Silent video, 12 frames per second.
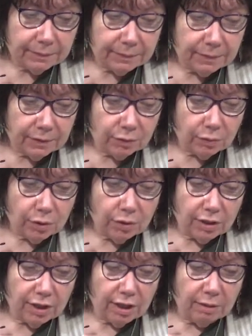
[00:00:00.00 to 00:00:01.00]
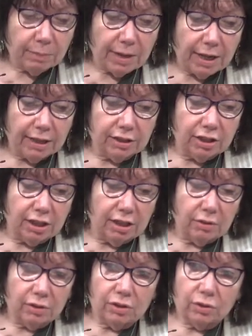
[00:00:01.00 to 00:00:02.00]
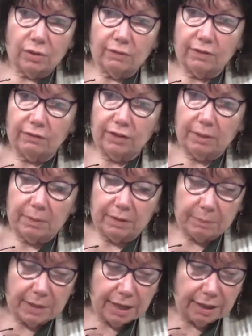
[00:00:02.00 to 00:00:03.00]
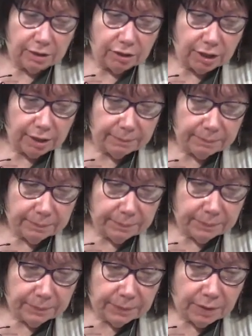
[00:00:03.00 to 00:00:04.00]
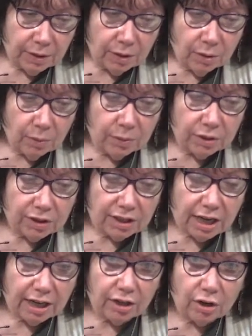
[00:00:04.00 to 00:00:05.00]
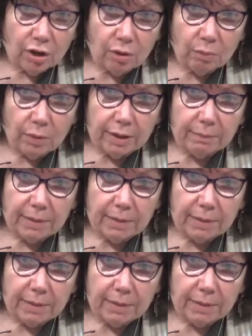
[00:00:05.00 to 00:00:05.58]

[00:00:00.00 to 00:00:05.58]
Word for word: It's ruder than an apology or sort of a flippant apology, which is not at all what mea